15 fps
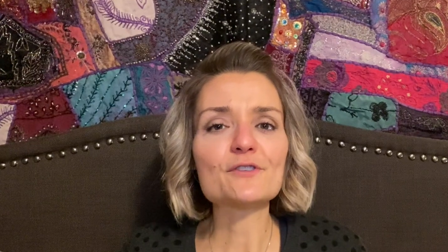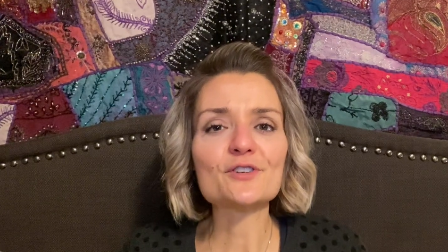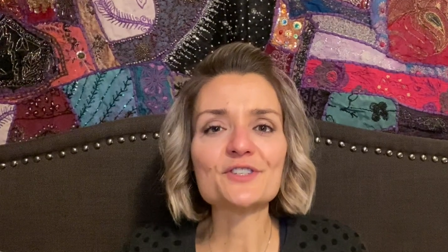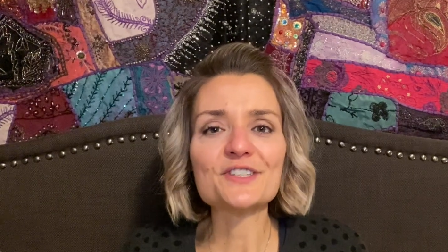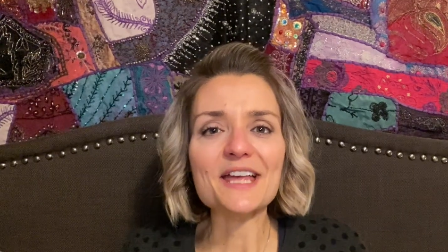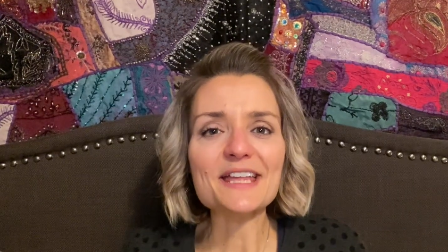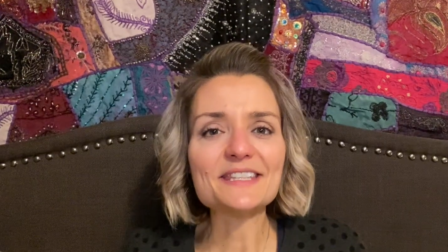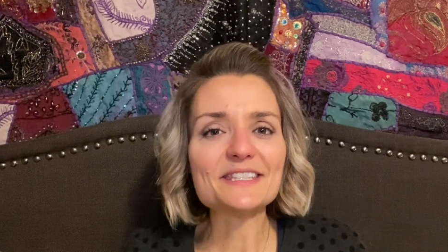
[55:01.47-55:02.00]

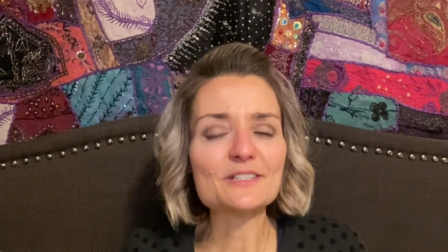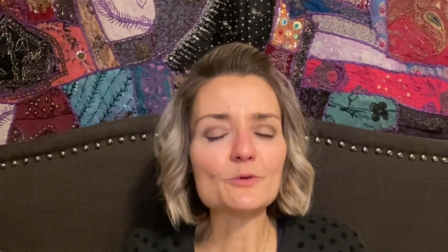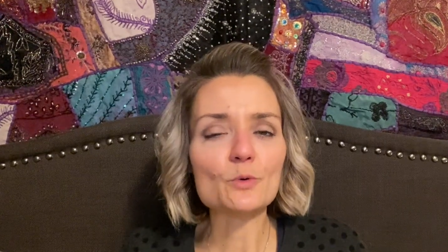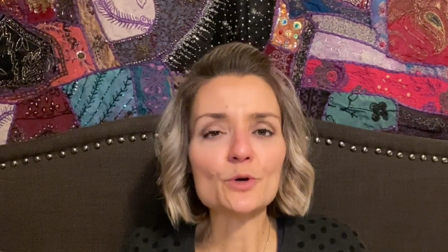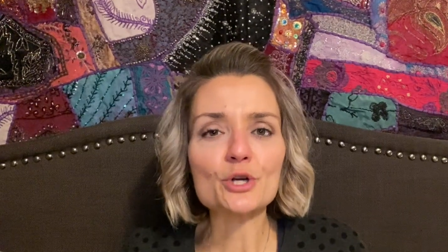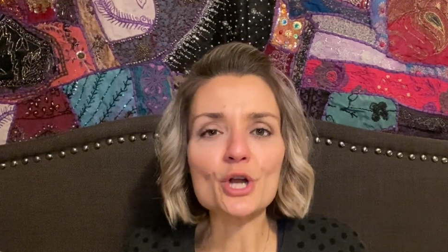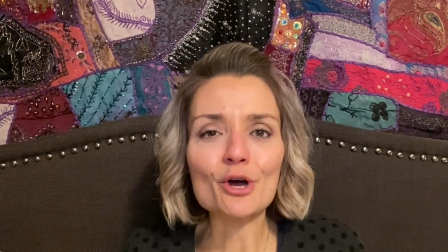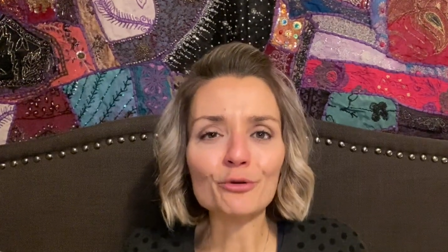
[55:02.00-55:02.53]
sensed or
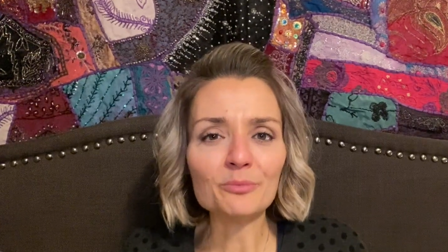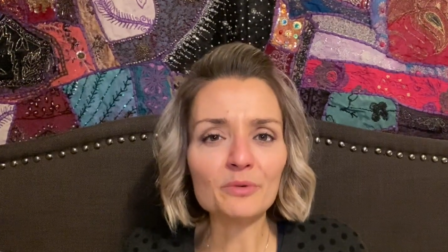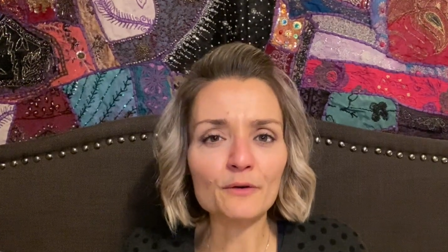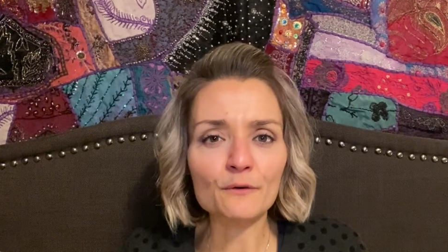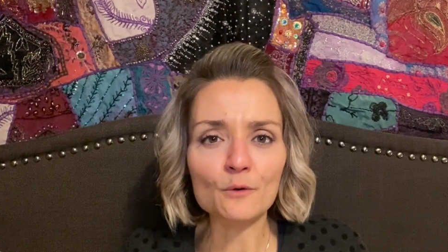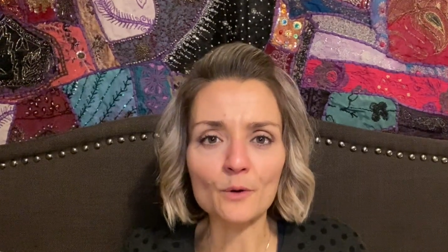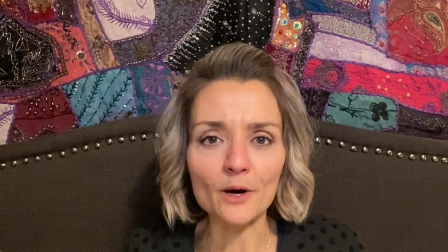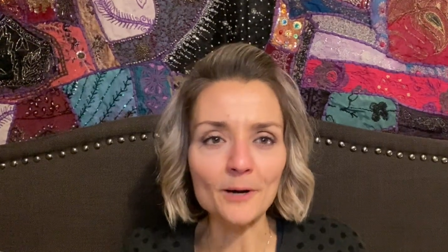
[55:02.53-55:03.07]
known
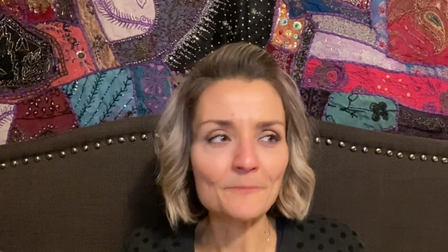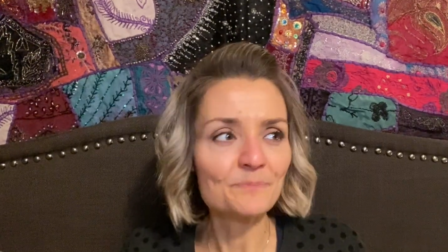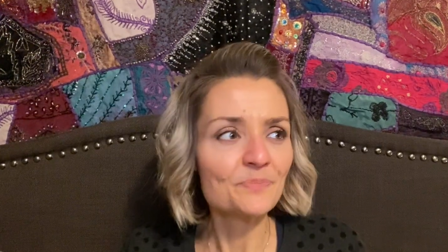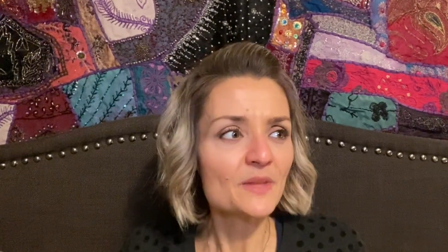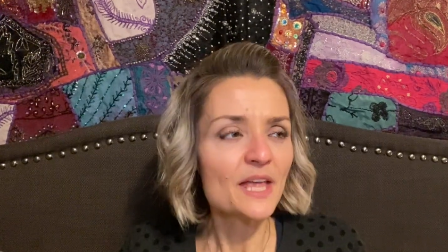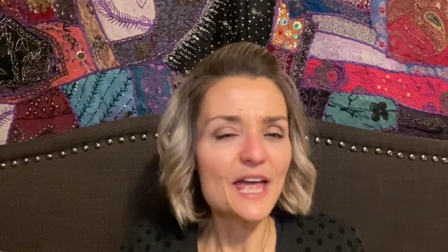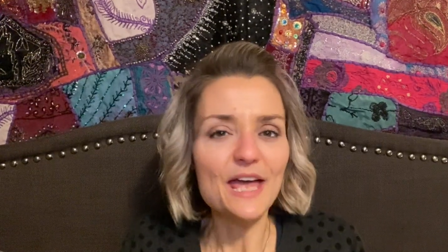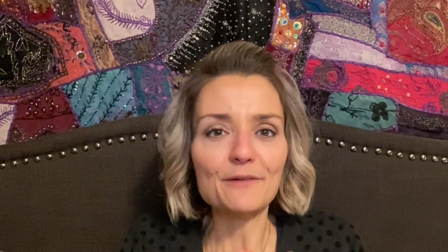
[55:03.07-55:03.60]
before.
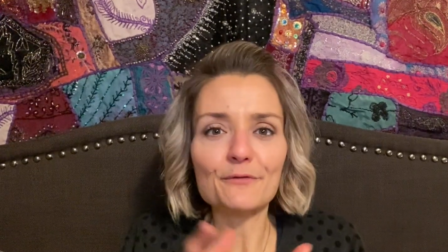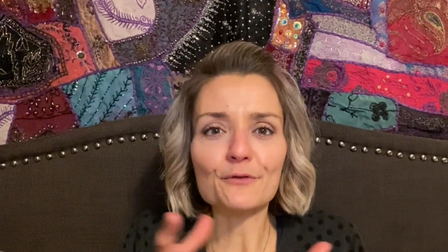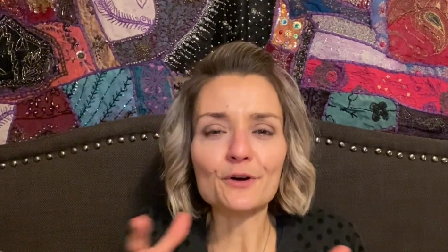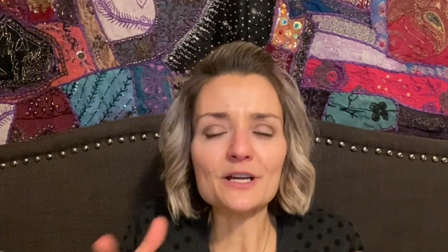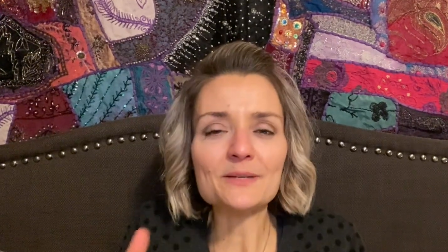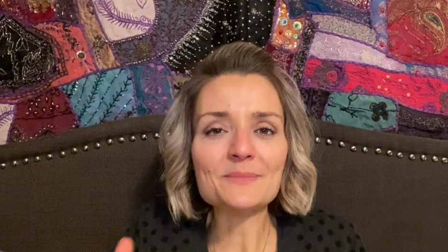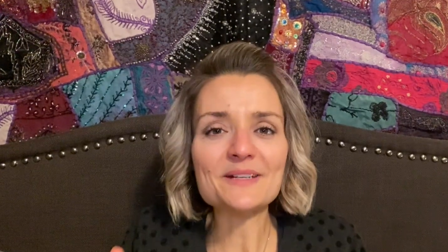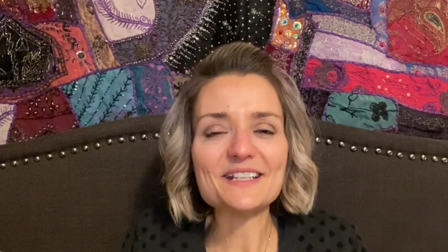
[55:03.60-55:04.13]
It
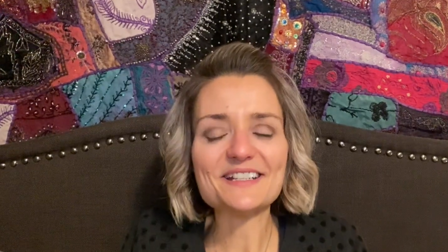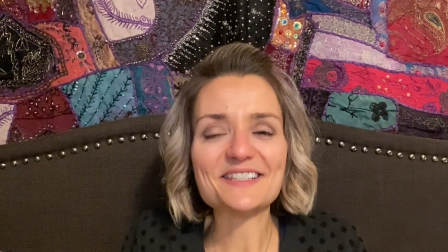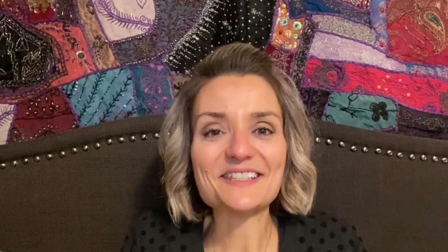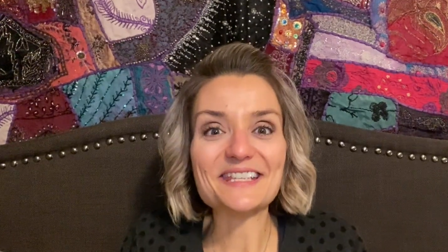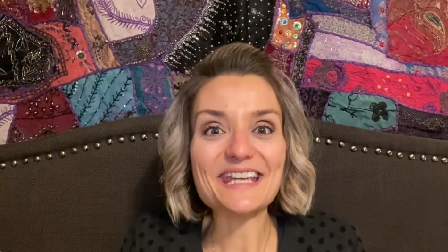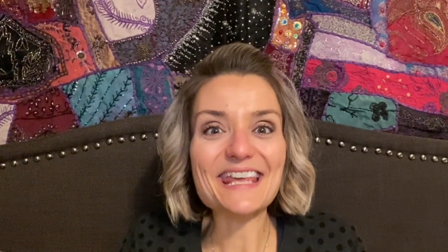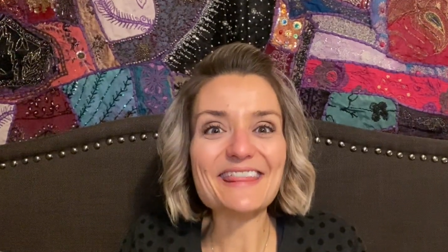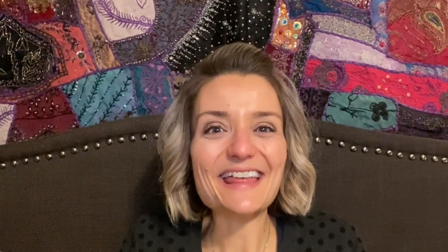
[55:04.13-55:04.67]
freed me to
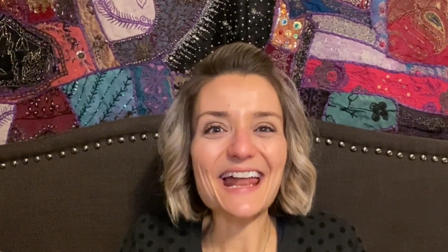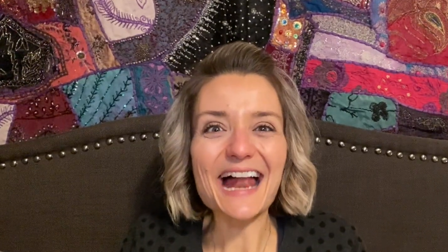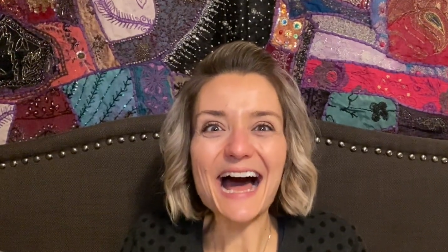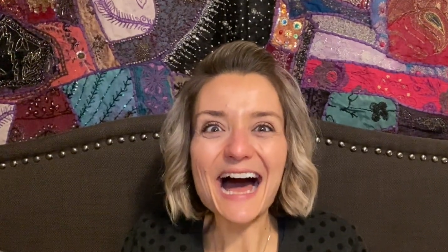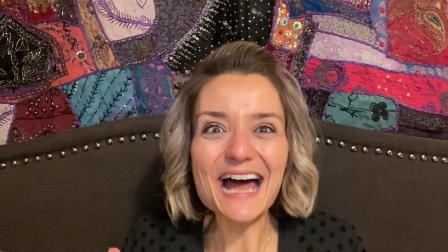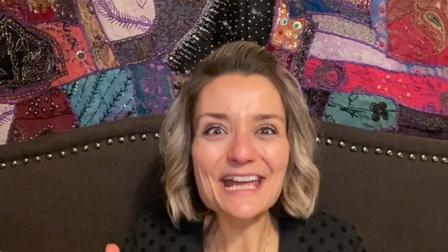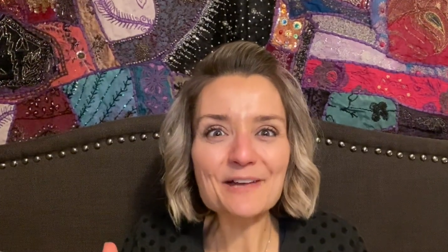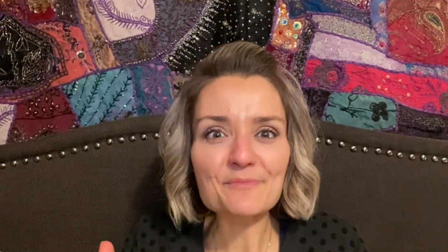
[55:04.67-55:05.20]
see that
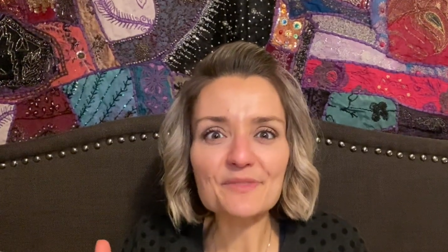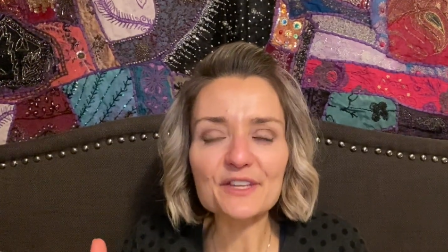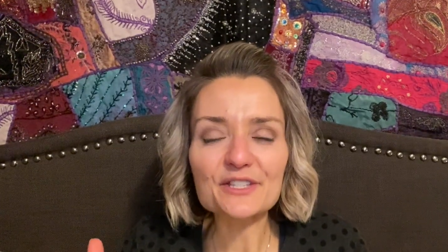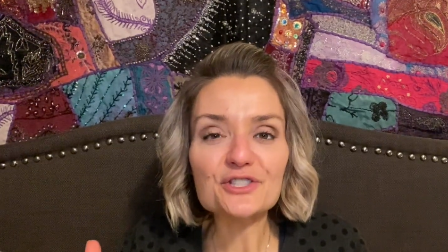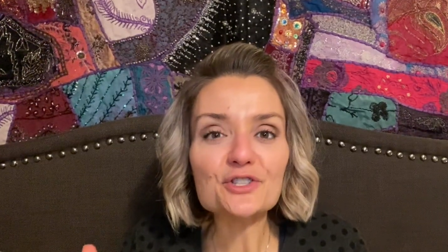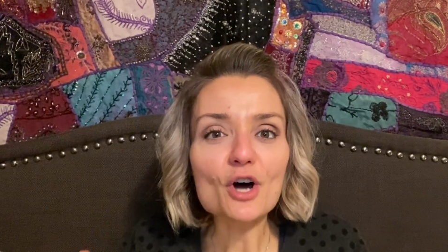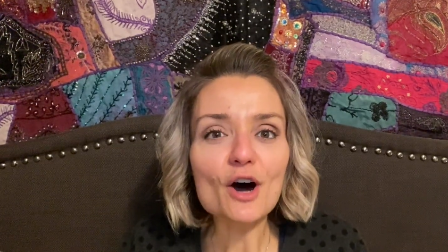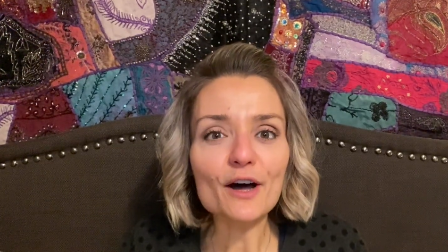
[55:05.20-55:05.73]
I am the
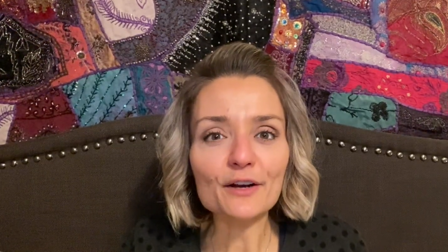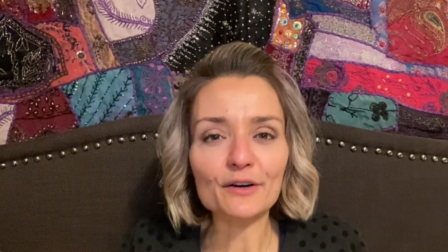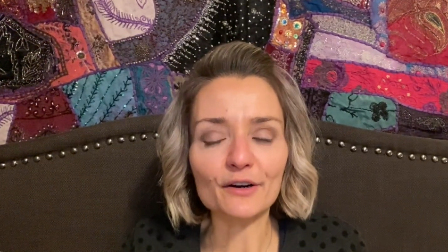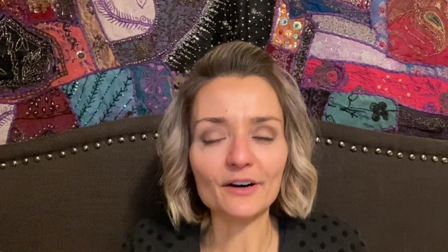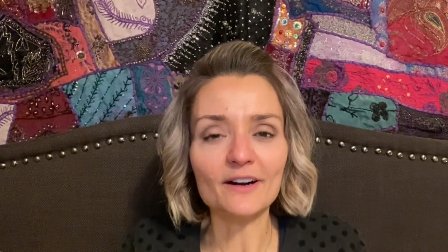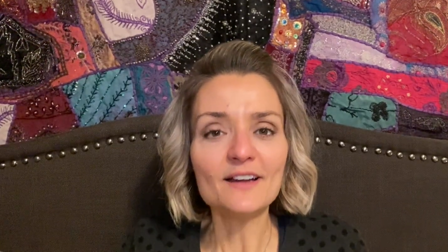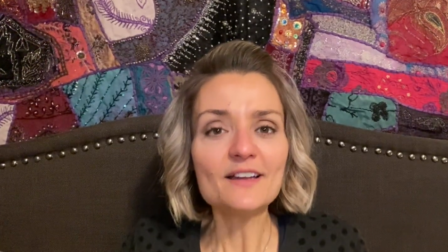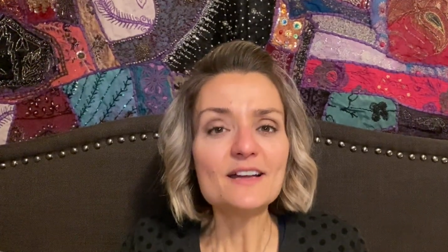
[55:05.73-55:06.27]
daughter